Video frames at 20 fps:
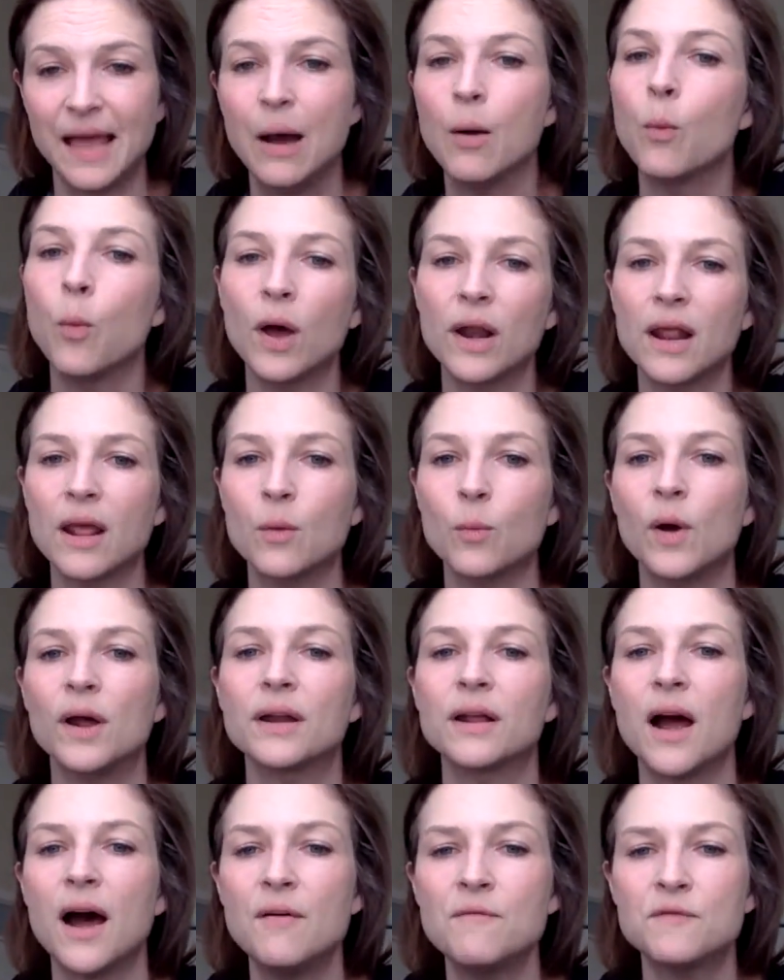one-on-one
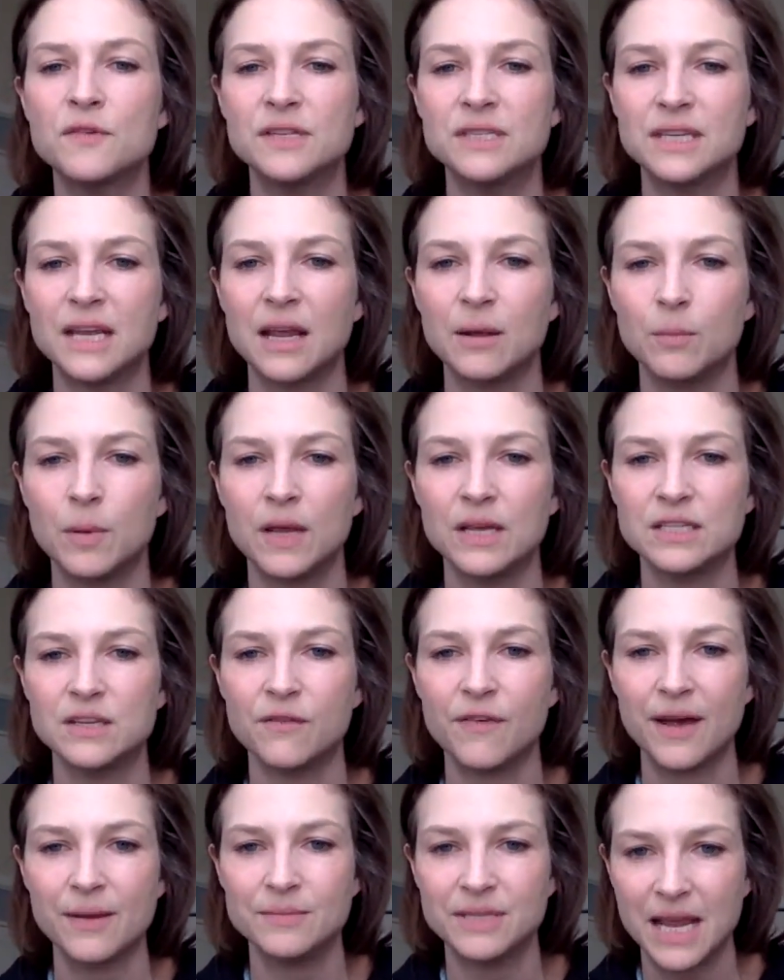conferencing, because if
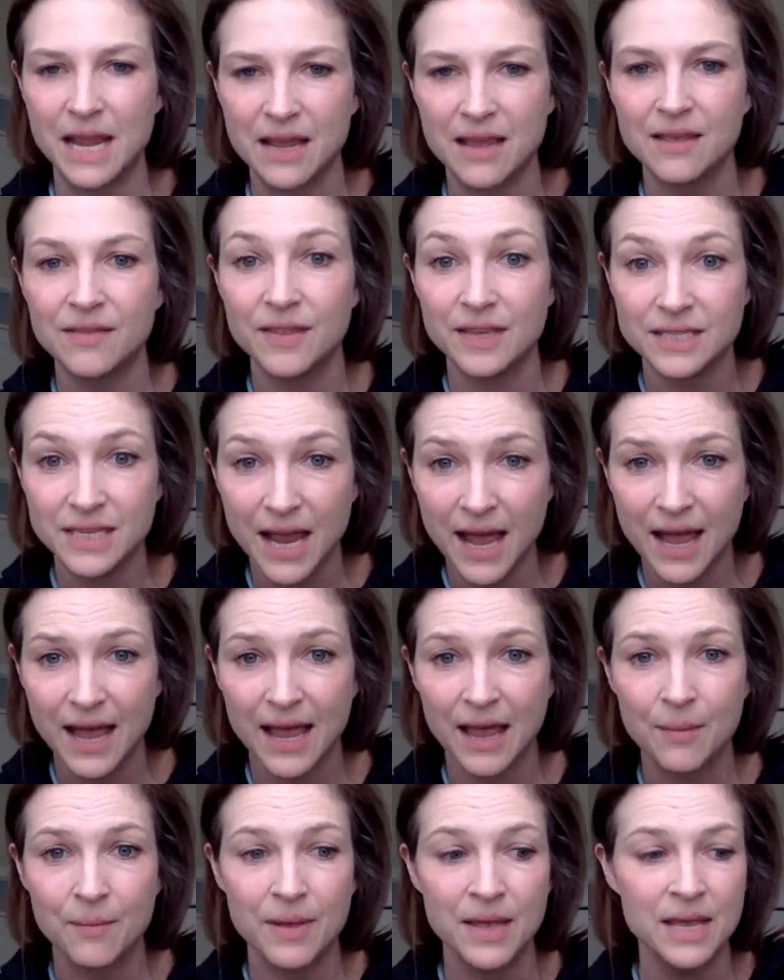I'm taking the
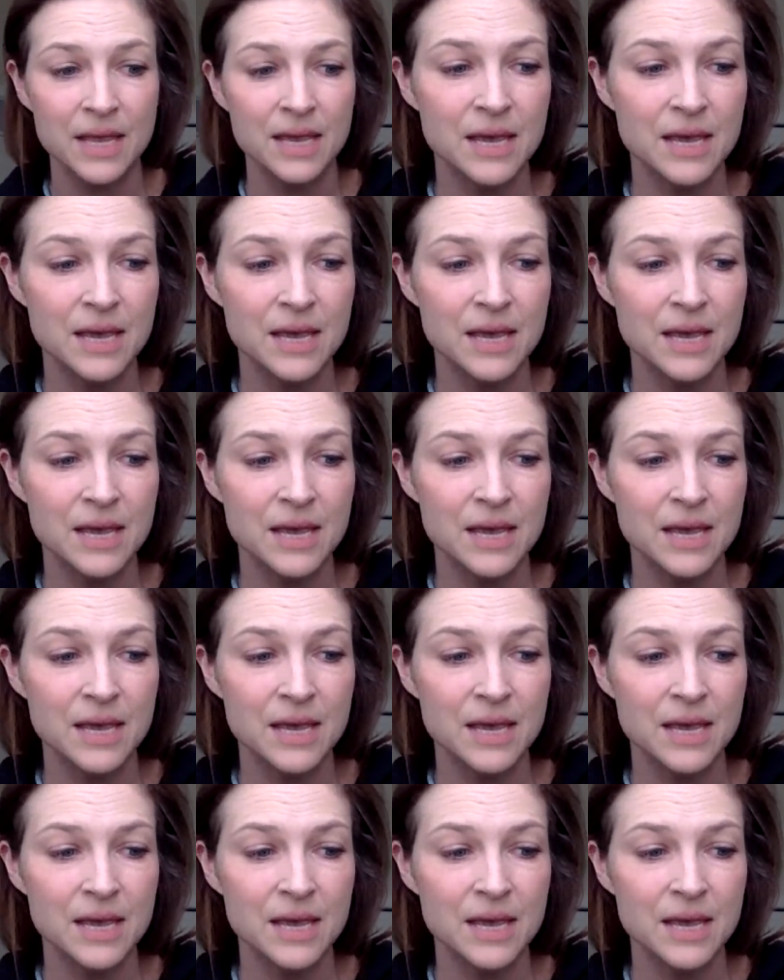time